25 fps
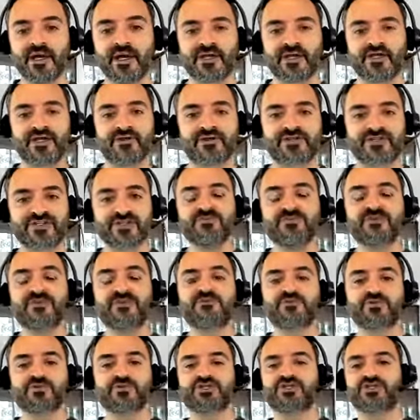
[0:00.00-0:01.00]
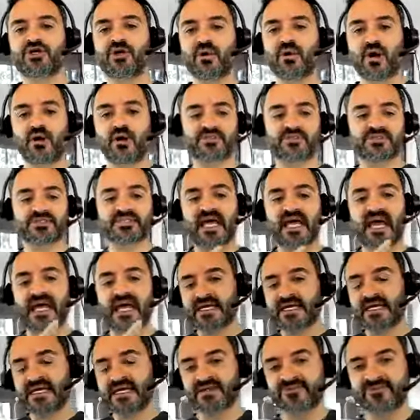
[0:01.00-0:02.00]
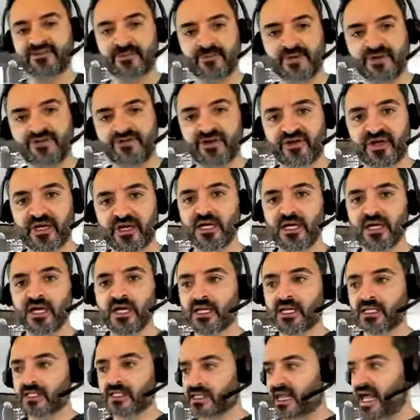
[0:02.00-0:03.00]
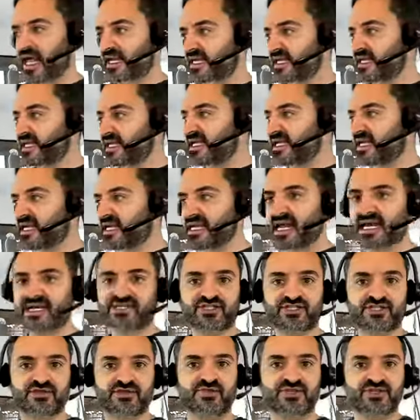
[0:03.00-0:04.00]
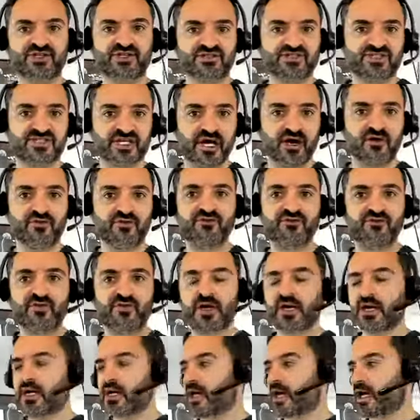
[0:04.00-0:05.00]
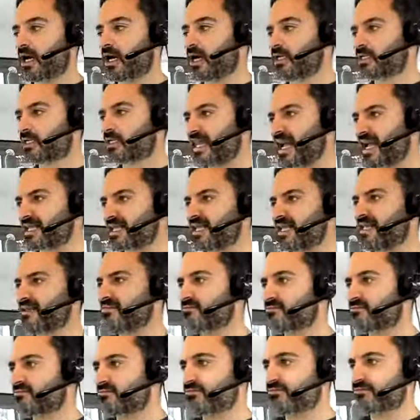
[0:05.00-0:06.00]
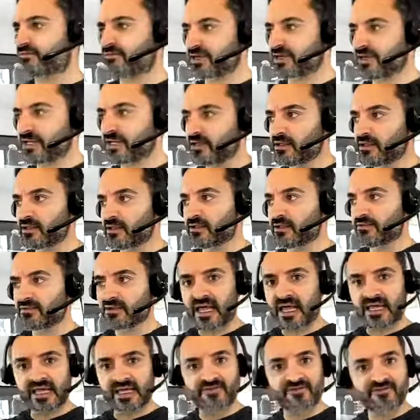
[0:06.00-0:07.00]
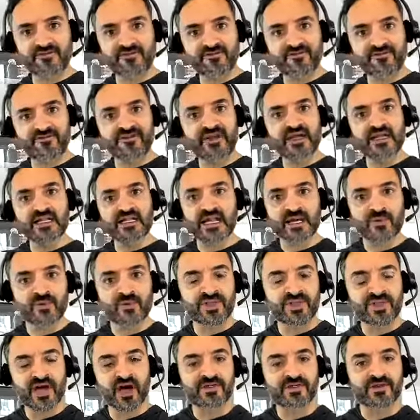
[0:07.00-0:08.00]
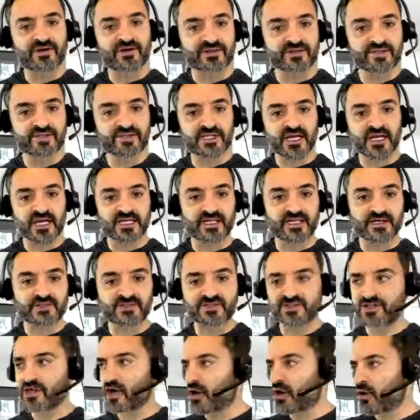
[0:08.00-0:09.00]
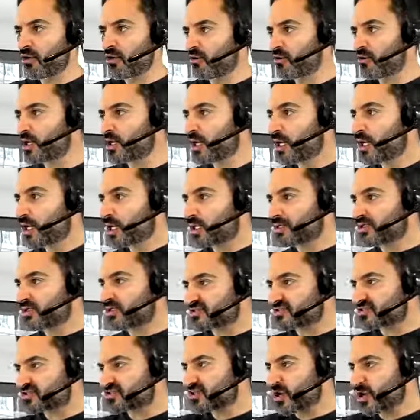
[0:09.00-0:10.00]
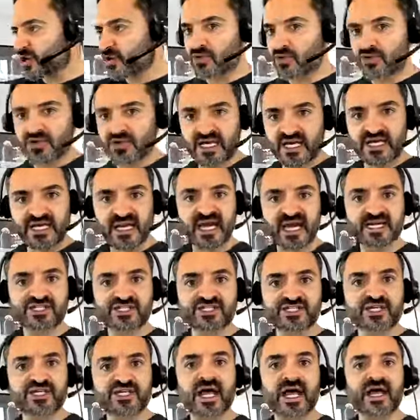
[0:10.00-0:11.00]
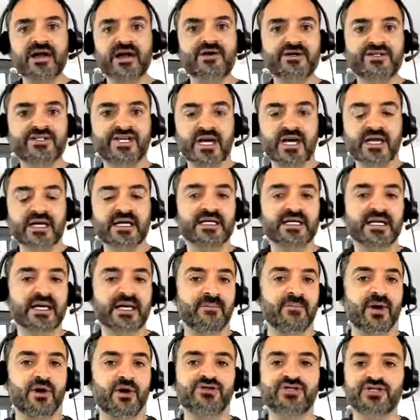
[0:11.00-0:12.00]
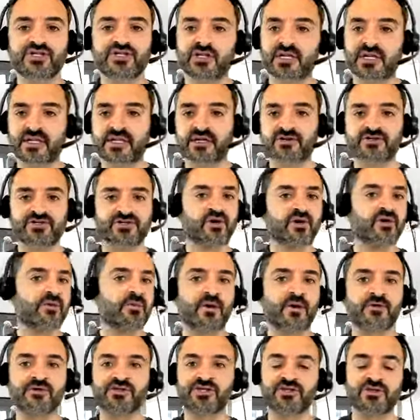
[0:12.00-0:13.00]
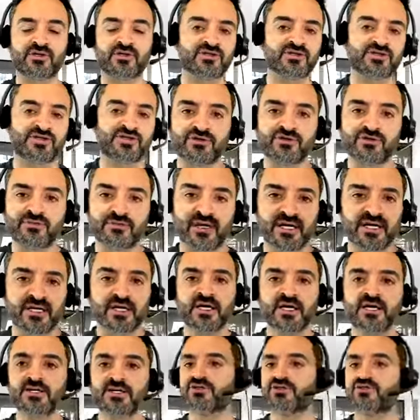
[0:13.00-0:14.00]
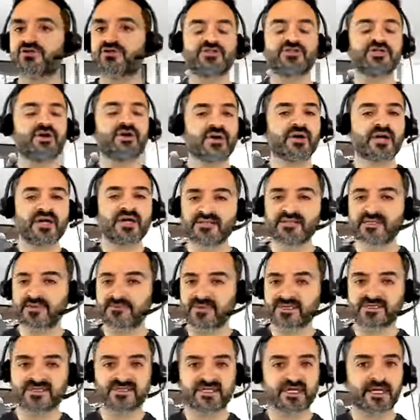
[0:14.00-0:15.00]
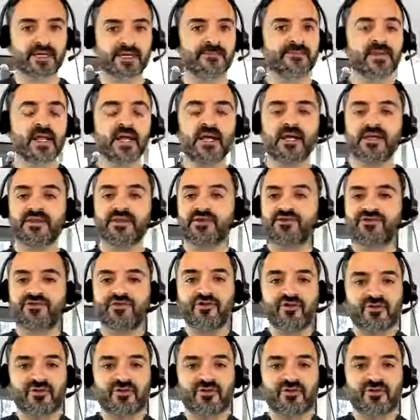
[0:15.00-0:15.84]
Your symptoms will show up as lacking intimacy, lacking a connection with yourself, uh, lacking real like feeling with others. Like there's no there's no connection energetically emotionally there's no emotional attunement so there's no intimacy there's no